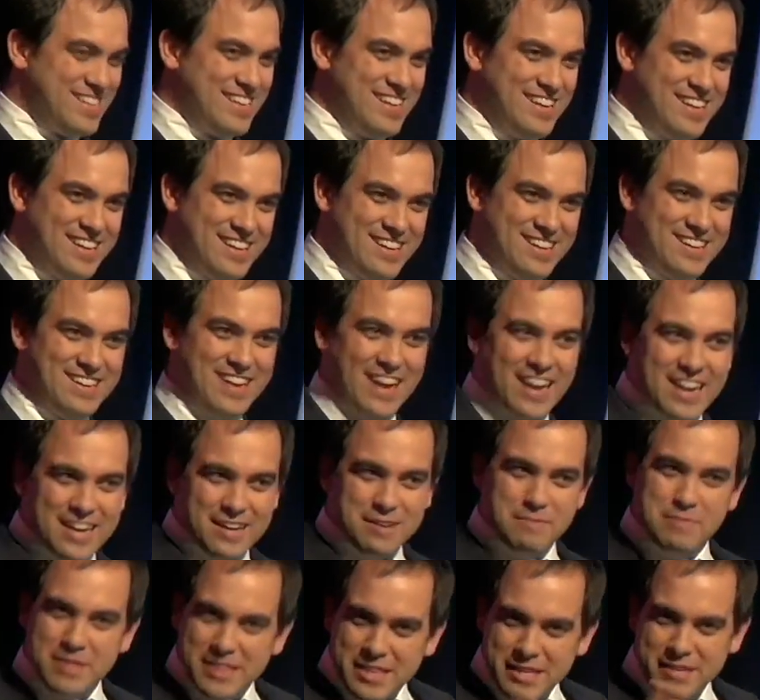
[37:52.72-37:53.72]
a
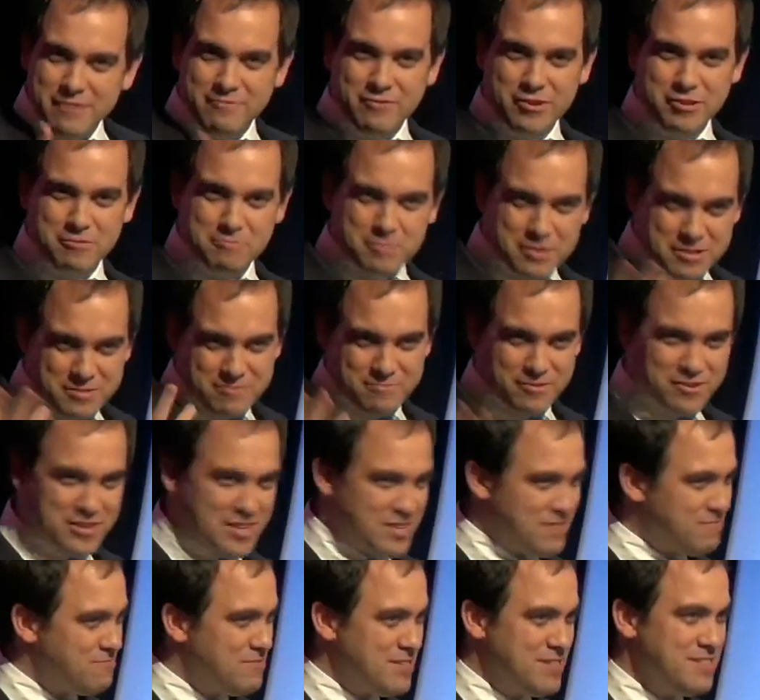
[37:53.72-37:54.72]
little bit evil, but
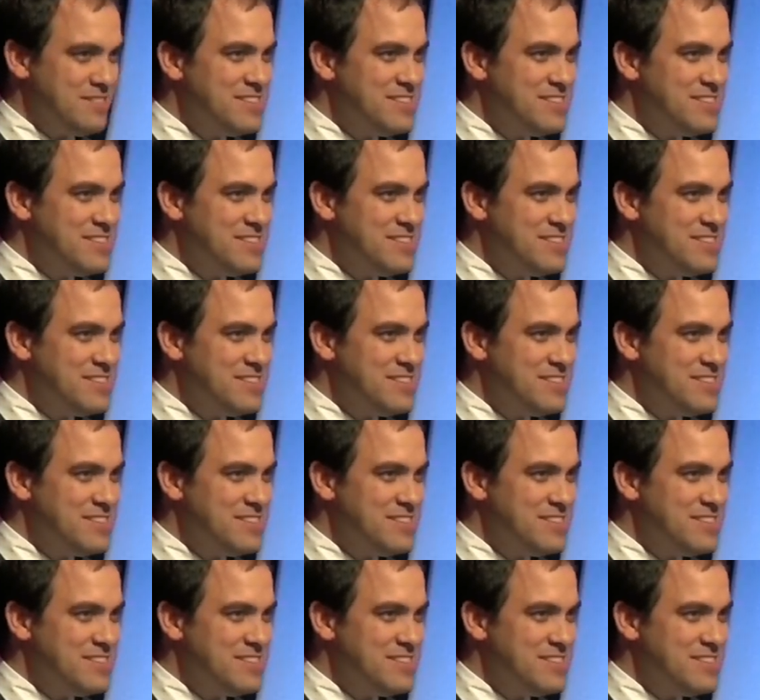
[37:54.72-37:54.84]
forgive me.